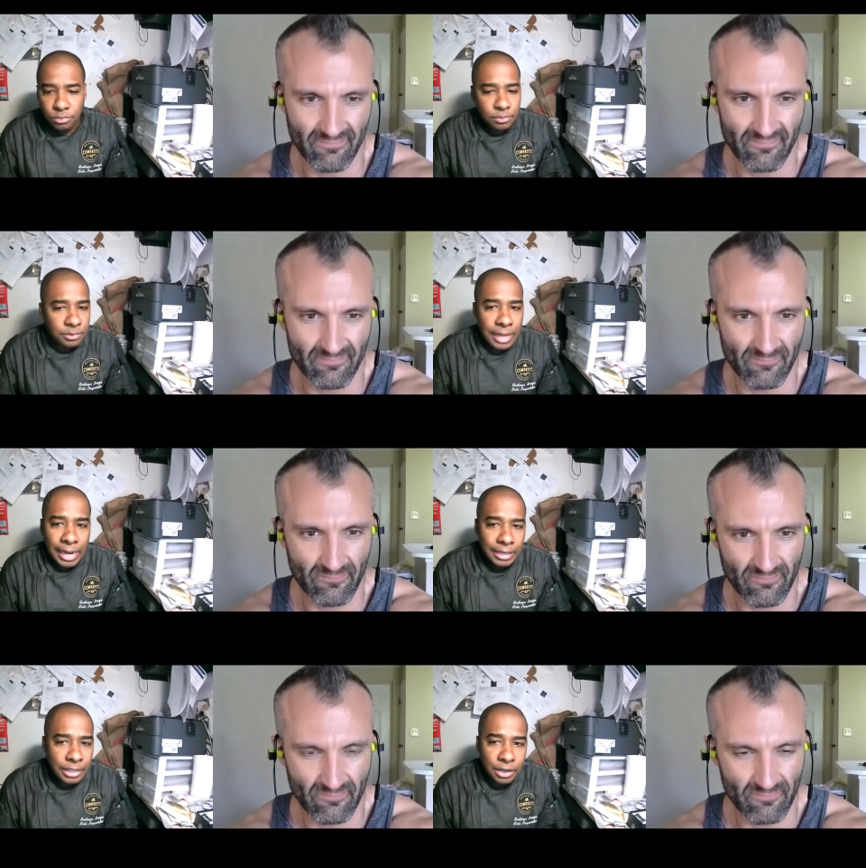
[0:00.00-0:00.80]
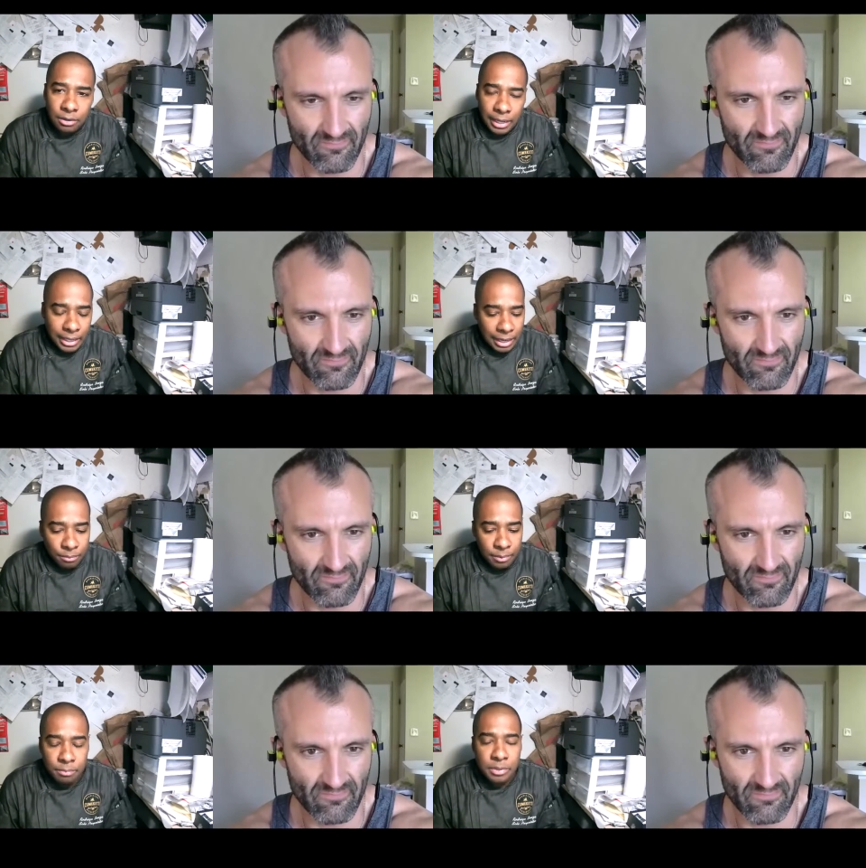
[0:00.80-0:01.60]

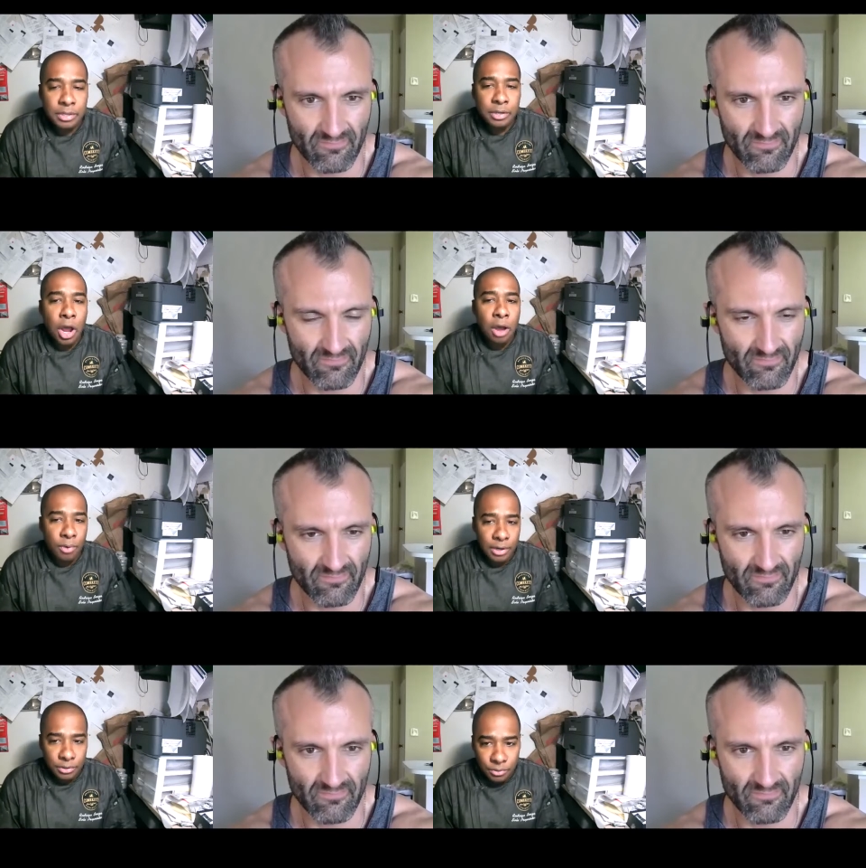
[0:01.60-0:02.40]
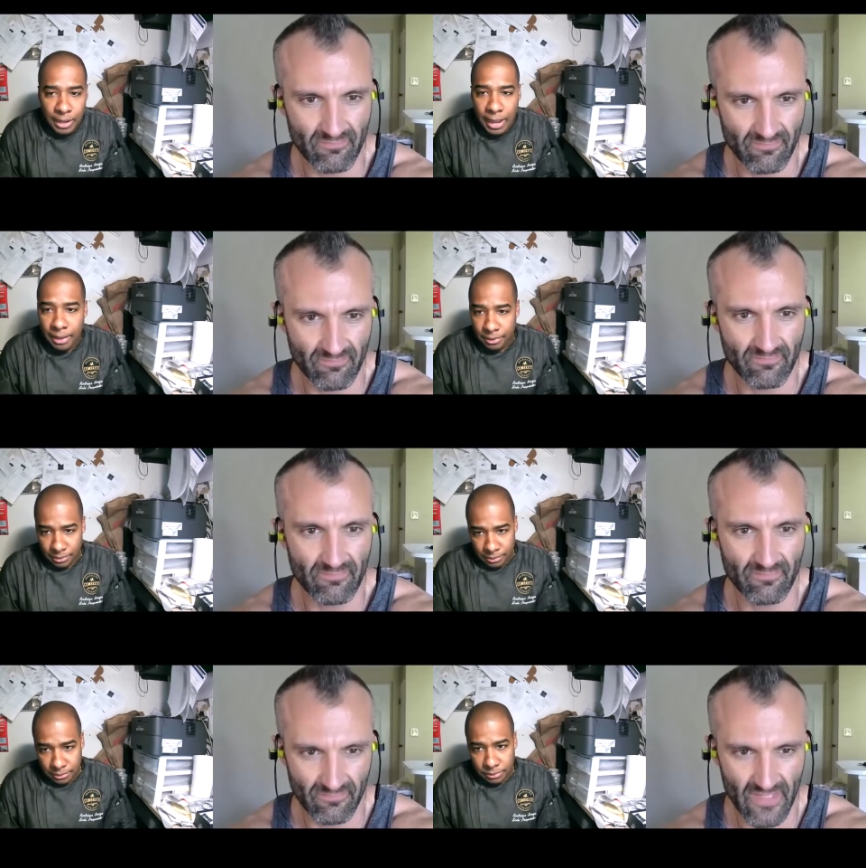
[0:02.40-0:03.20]
Speaker 1: we did not want to do that.
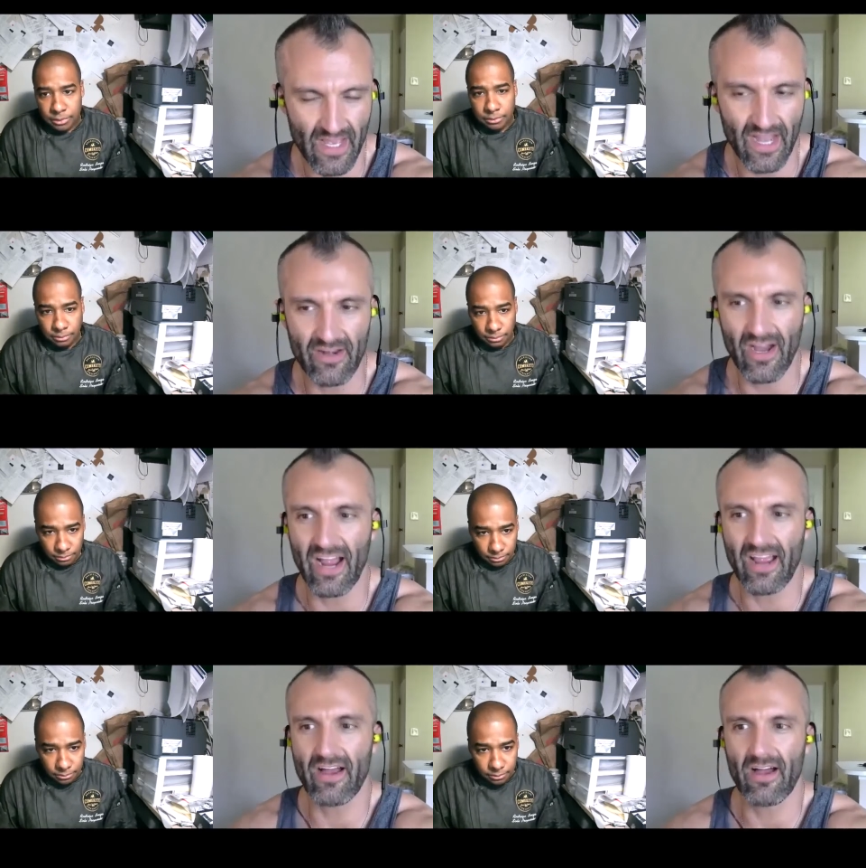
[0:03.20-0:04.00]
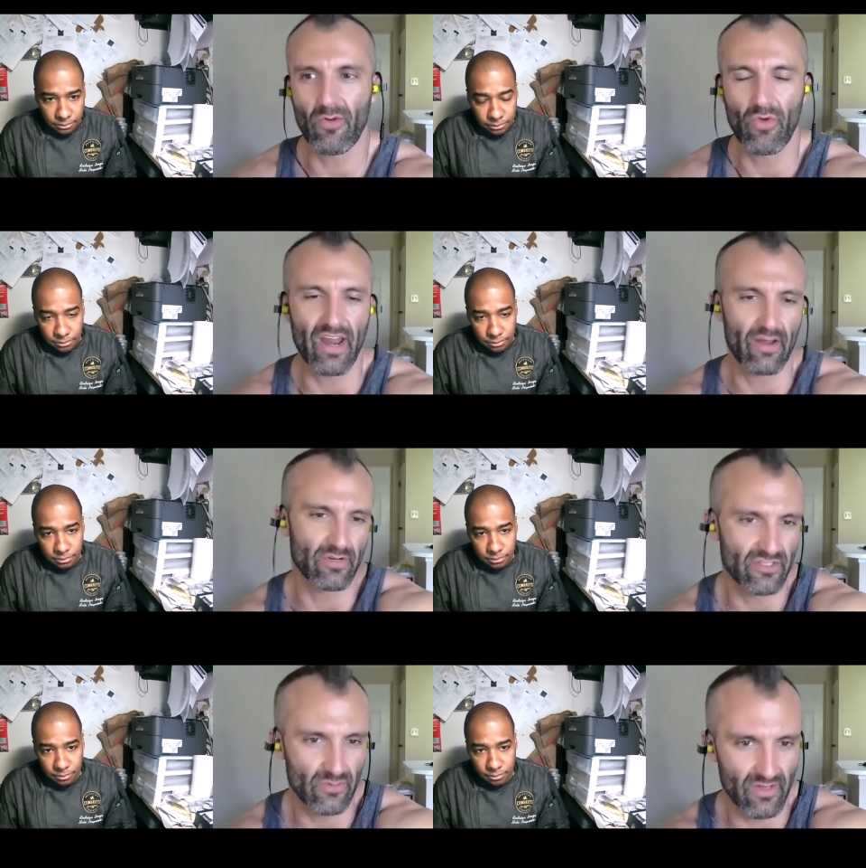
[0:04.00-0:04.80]
Speaker 2: I know when I
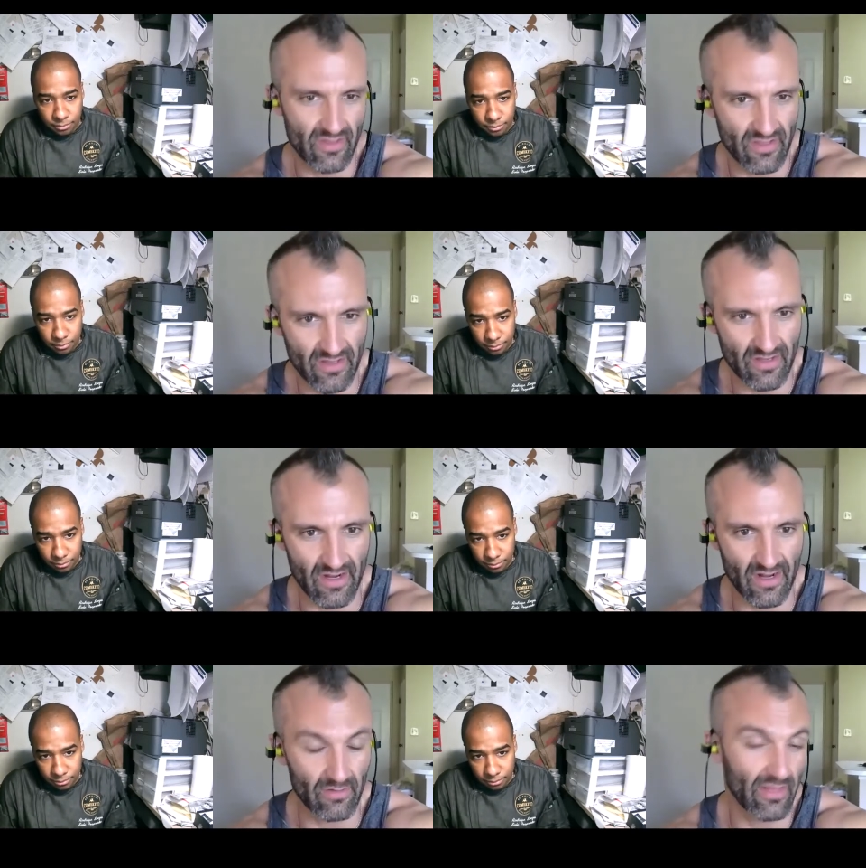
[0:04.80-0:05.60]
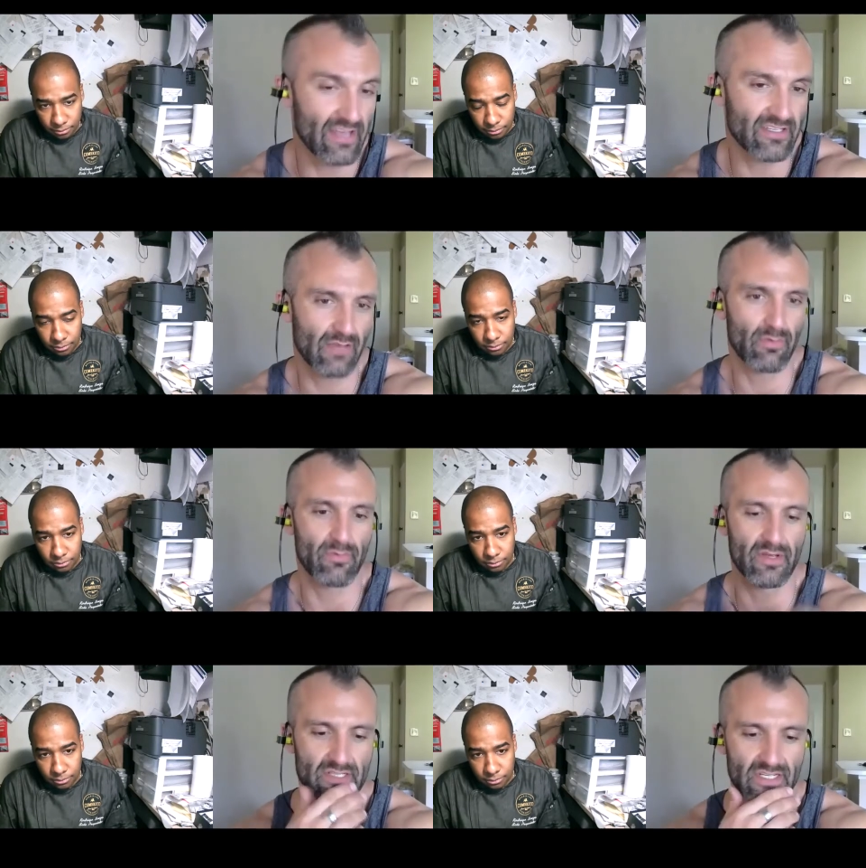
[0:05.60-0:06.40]
was doing the landscaping
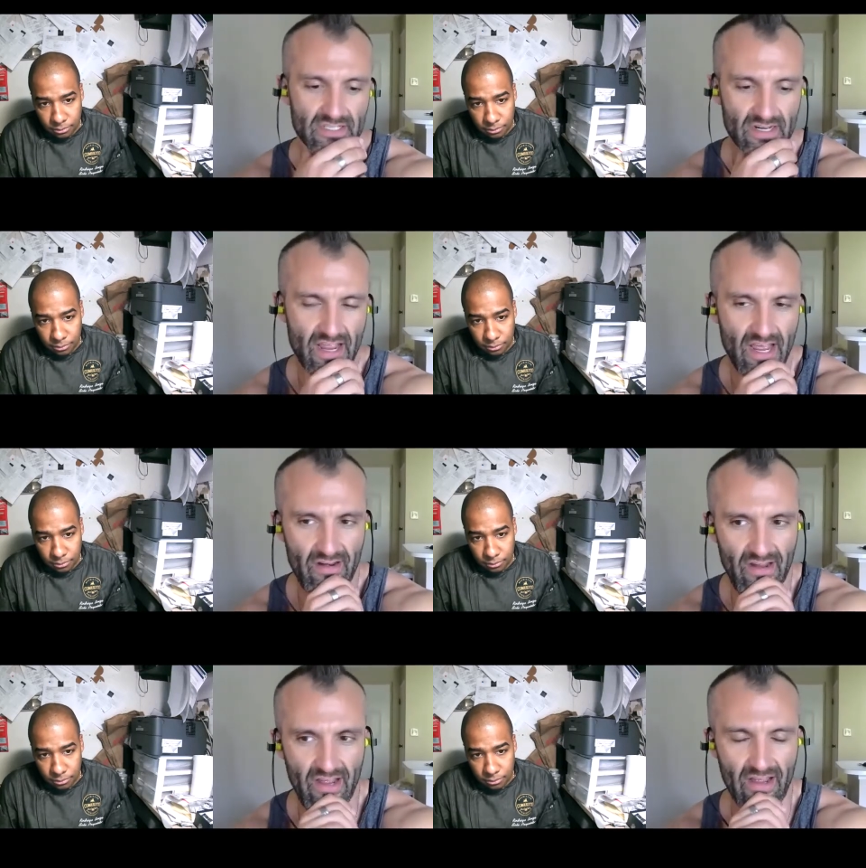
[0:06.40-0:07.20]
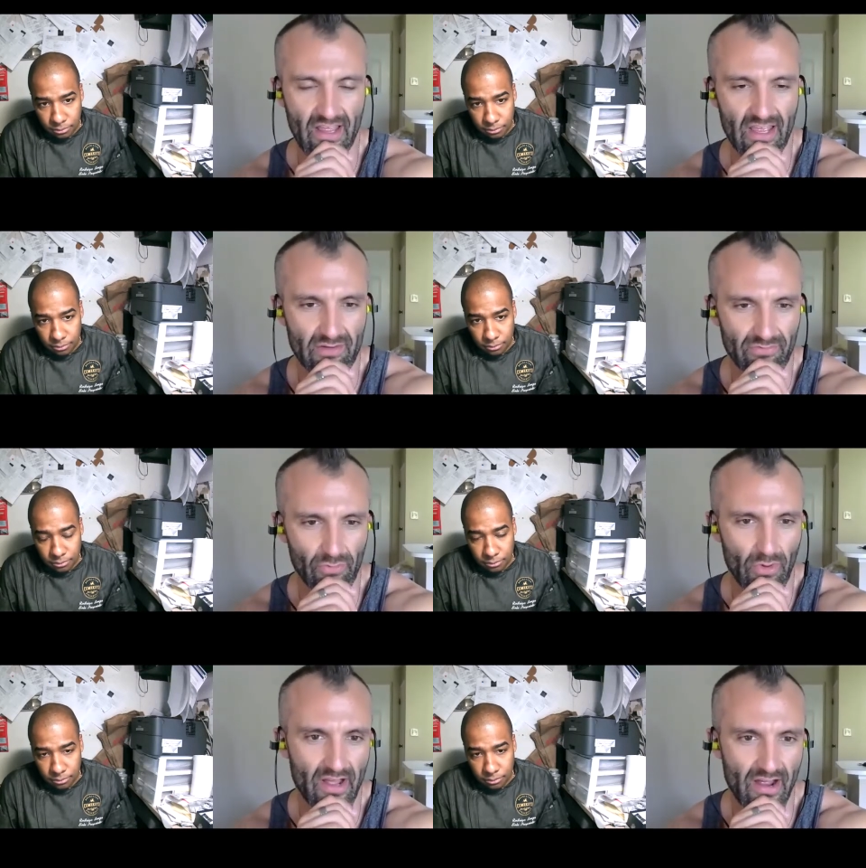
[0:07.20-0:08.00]
business that I had in
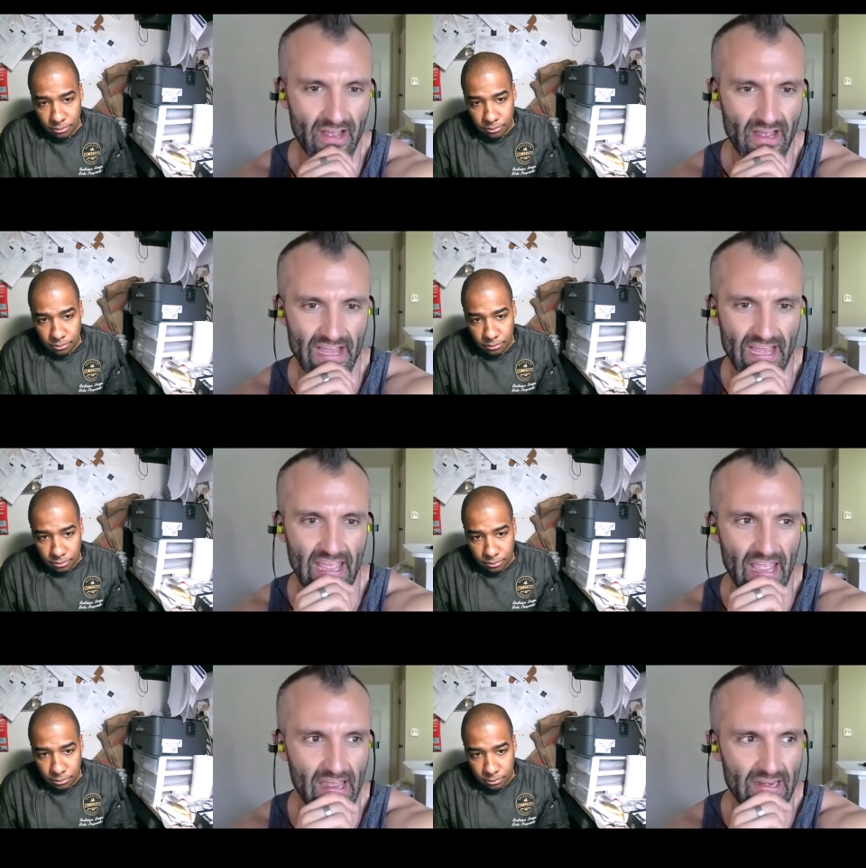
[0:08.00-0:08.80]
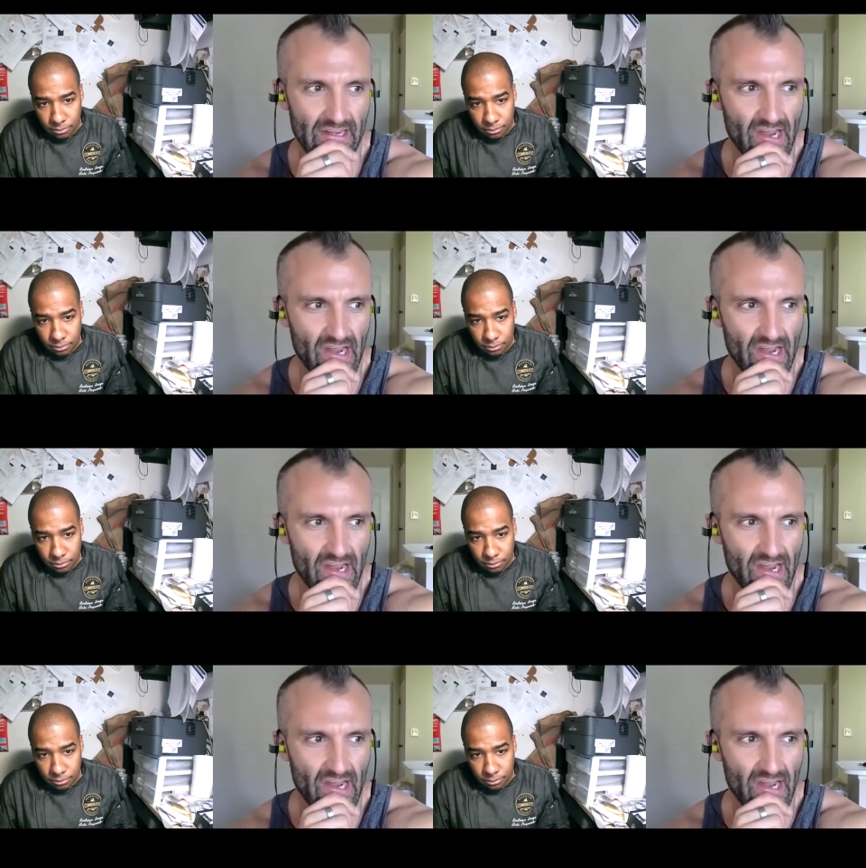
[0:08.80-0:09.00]
Florida, and